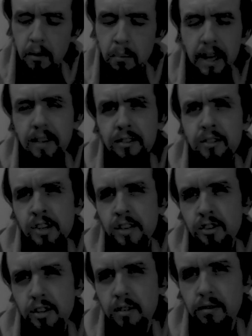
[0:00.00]
My
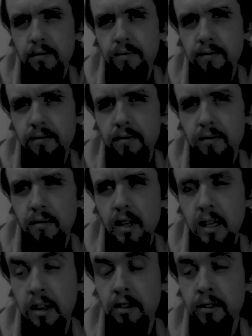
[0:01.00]
suggestion
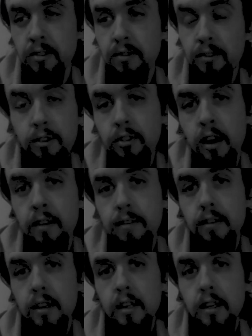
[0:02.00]
is, first off,